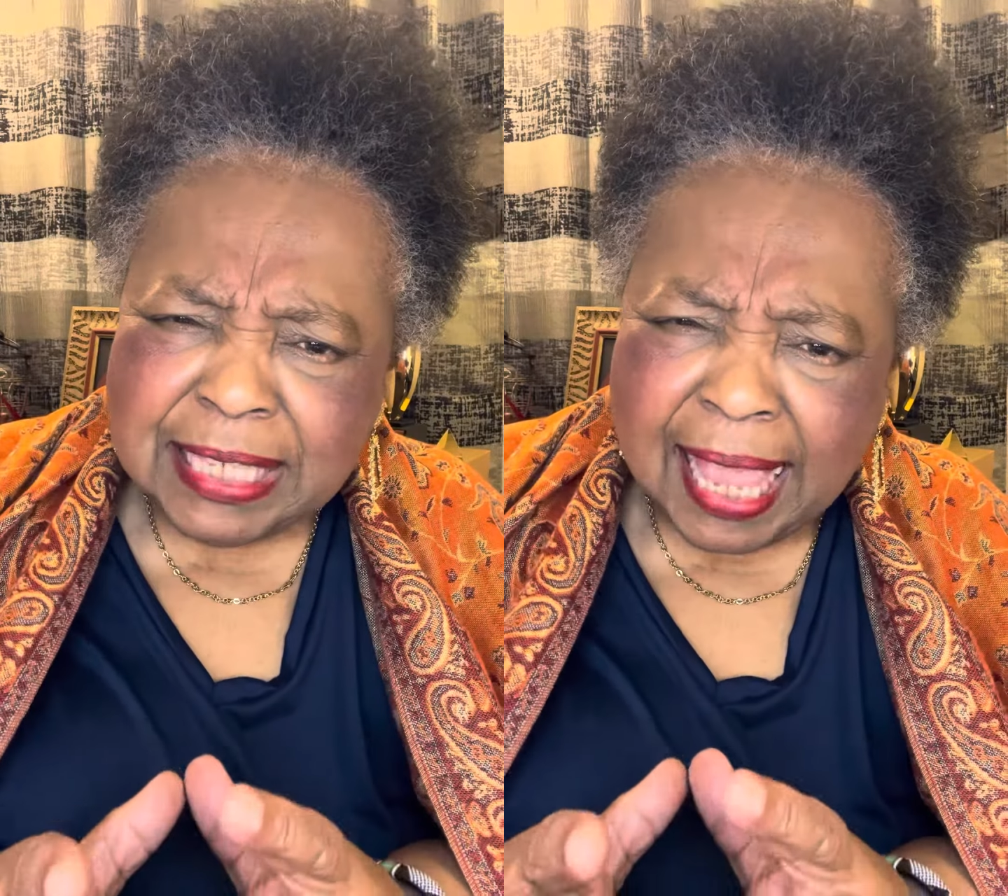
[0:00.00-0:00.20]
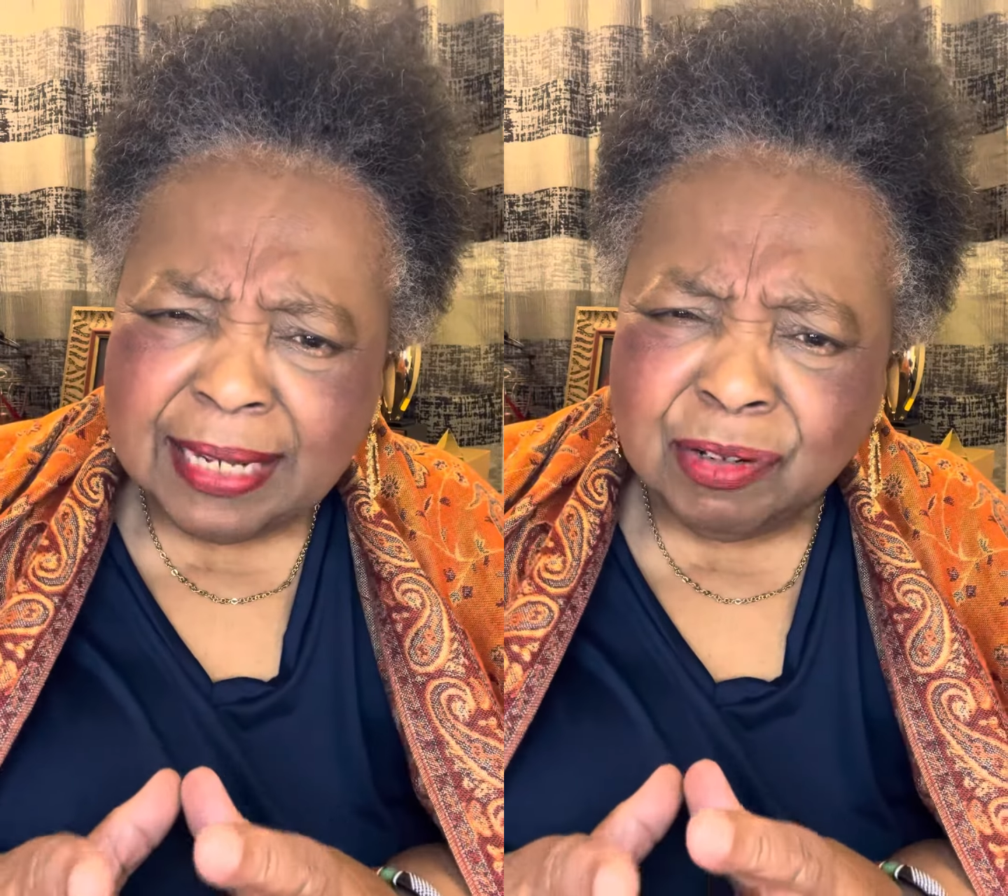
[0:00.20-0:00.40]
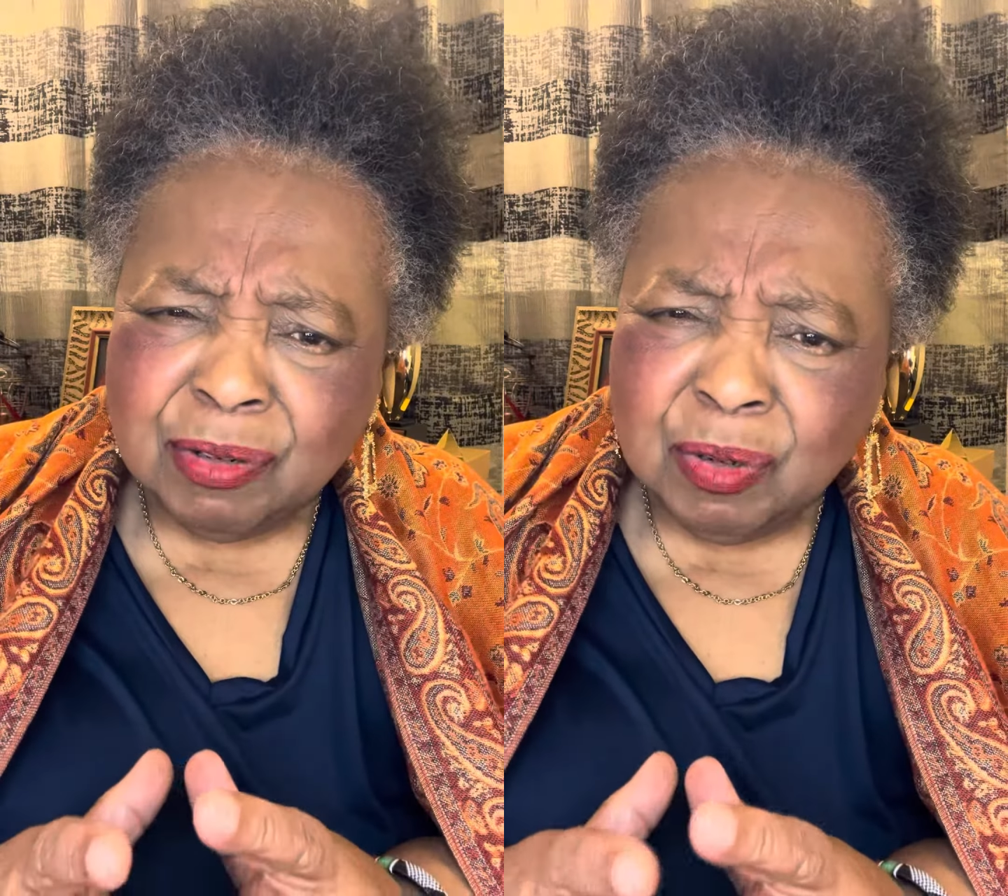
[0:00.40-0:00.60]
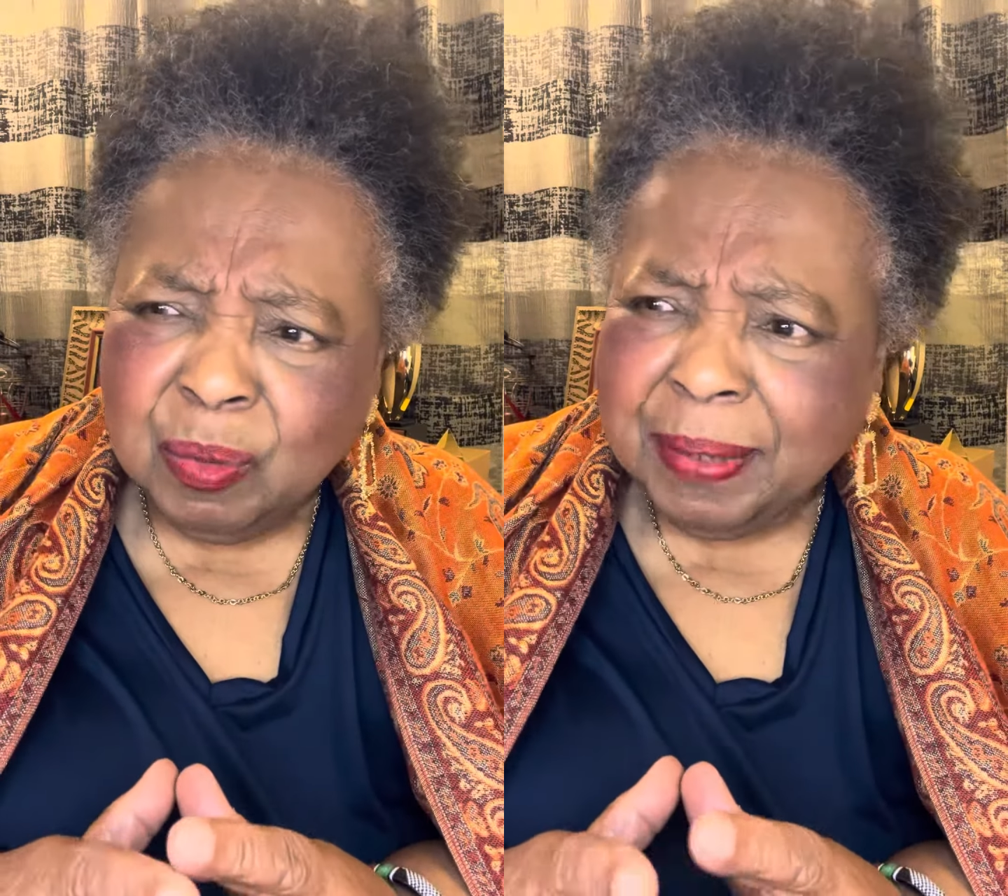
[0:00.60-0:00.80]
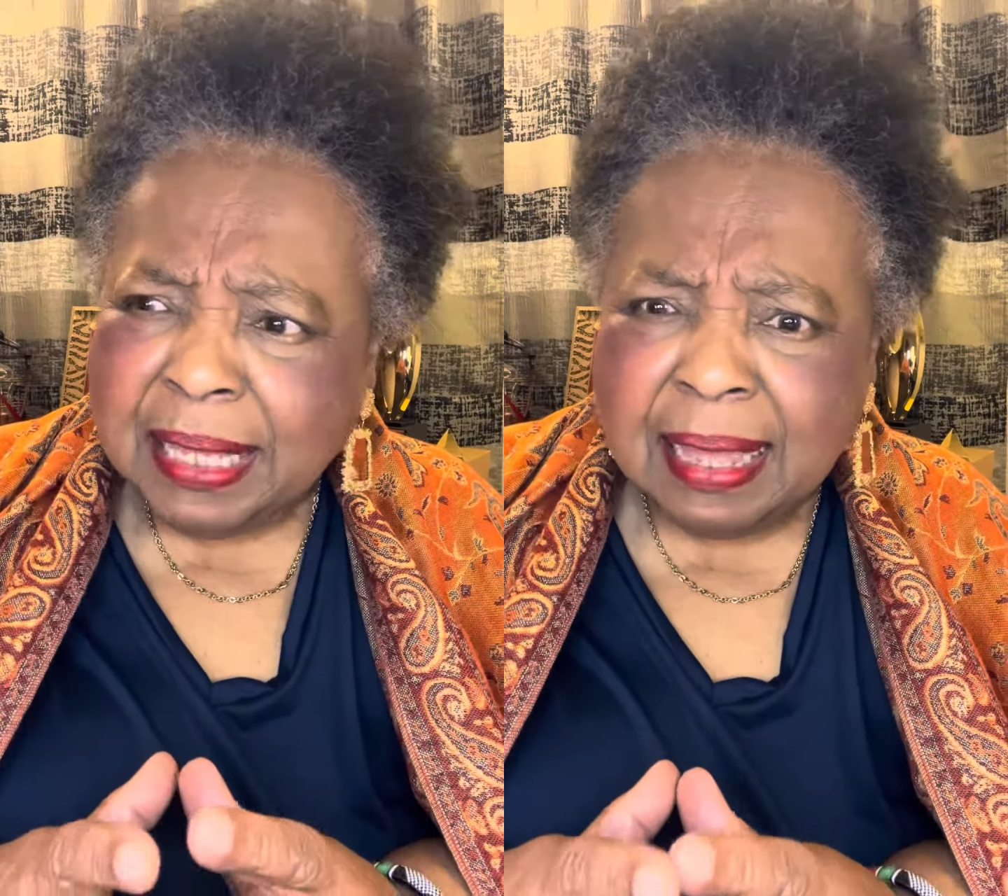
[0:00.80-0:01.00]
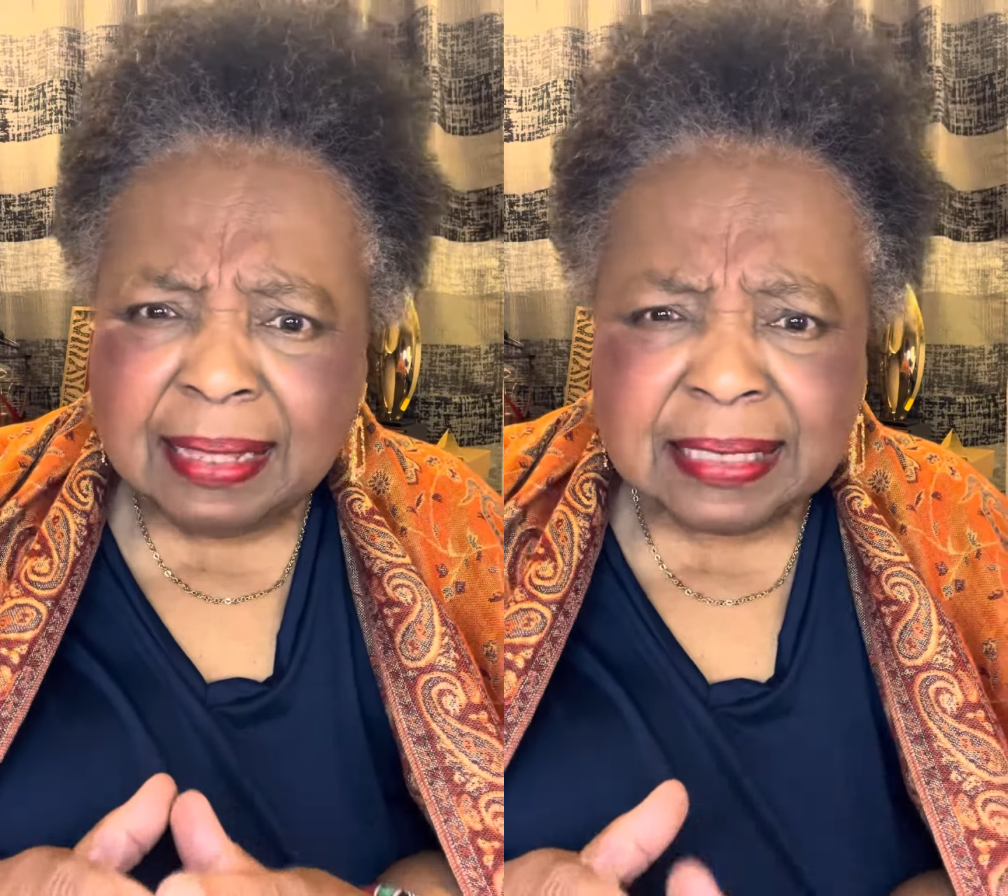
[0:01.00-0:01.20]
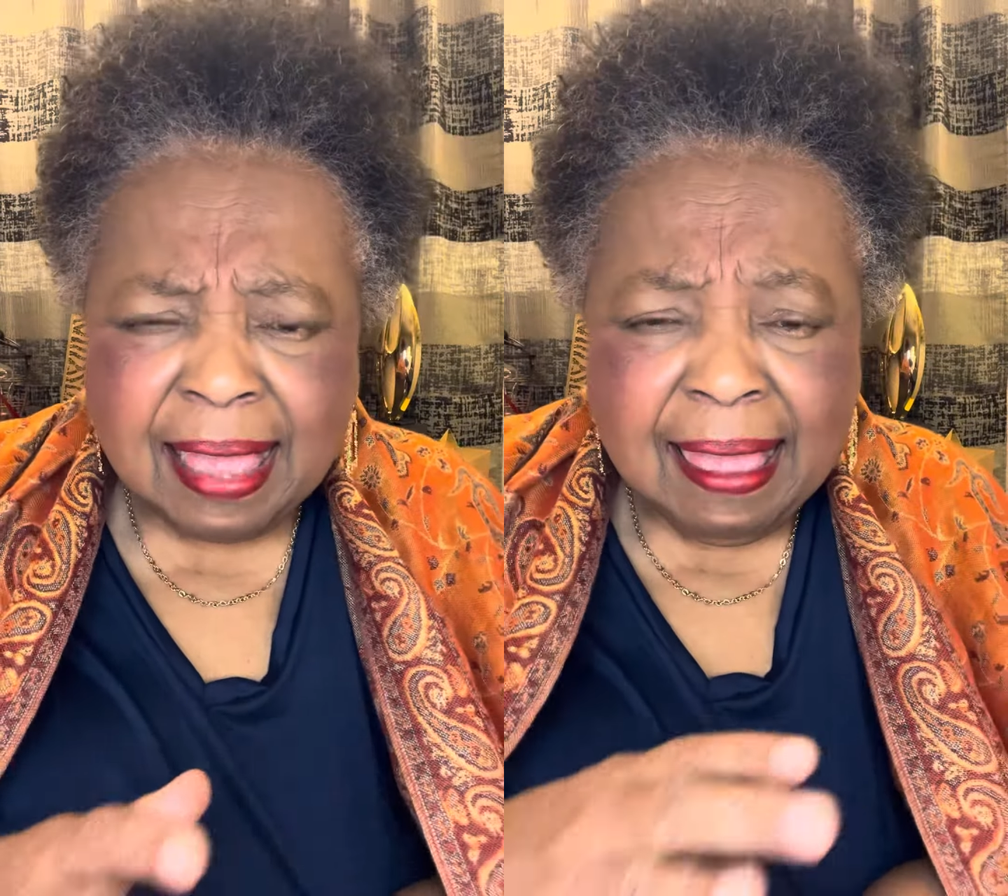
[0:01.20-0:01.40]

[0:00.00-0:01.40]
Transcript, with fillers: had to do because